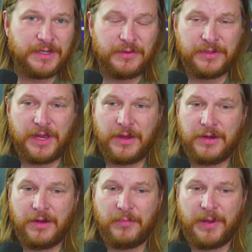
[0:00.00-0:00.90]
They don't
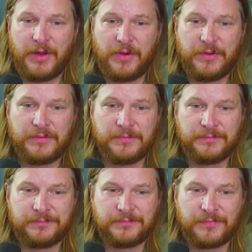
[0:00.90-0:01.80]
care about
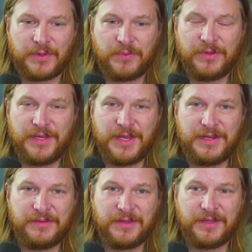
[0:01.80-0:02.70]
really
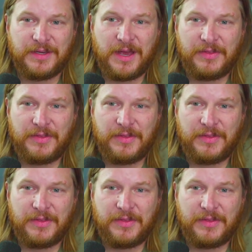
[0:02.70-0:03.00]
anything.